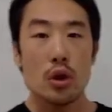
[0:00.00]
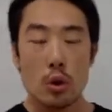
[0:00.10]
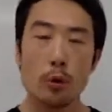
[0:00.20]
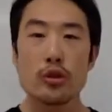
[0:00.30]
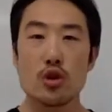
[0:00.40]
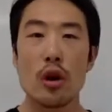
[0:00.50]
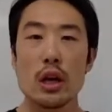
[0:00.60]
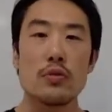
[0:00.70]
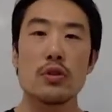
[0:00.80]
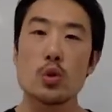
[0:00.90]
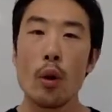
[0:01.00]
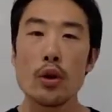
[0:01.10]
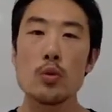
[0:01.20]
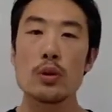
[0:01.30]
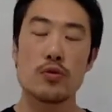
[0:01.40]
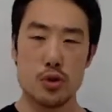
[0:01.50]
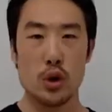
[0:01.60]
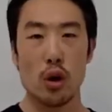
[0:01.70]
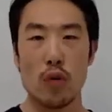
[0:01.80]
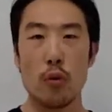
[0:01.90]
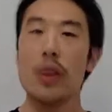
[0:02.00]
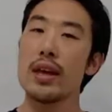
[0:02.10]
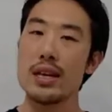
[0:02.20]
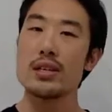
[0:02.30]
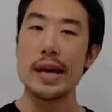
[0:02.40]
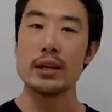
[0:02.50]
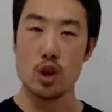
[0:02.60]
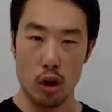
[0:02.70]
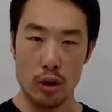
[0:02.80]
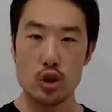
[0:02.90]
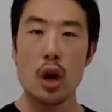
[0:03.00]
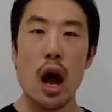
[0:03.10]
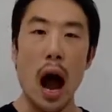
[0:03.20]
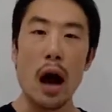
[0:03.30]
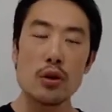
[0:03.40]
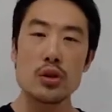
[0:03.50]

In order to draw E-fields, what you must first start off with is a charge. I'm going to